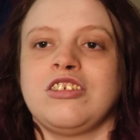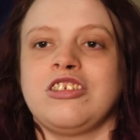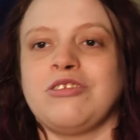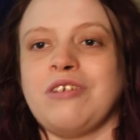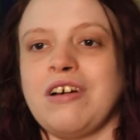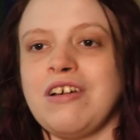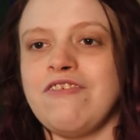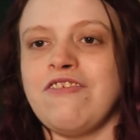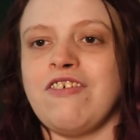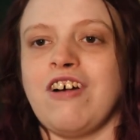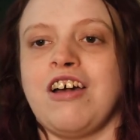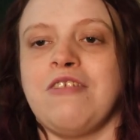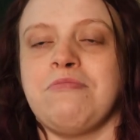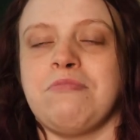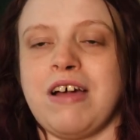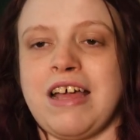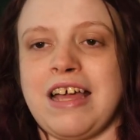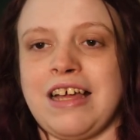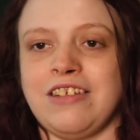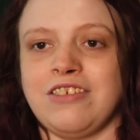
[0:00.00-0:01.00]
So I find
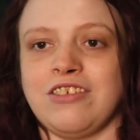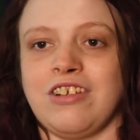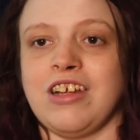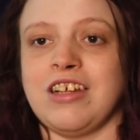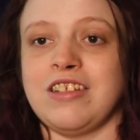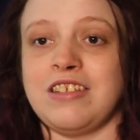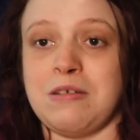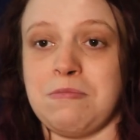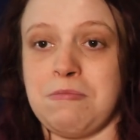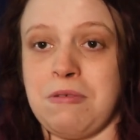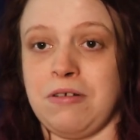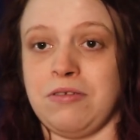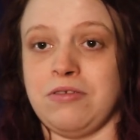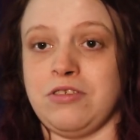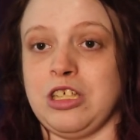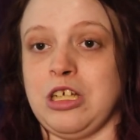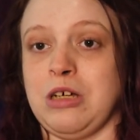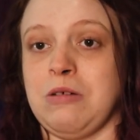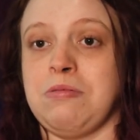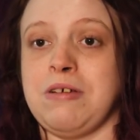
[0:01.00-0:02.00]
my anxiety
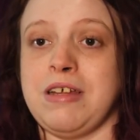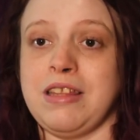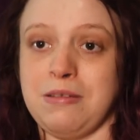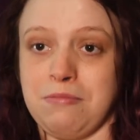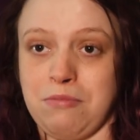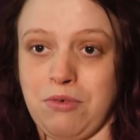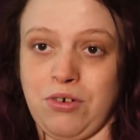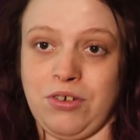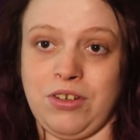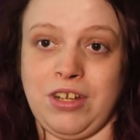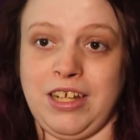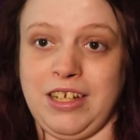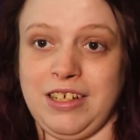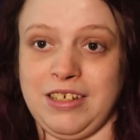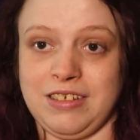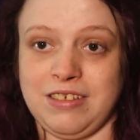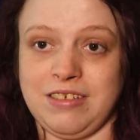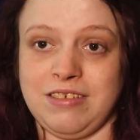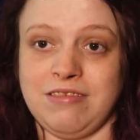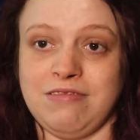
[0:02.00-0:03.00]
builds up in the
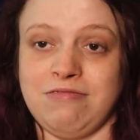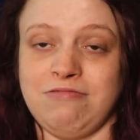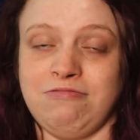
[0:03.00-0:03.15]
morning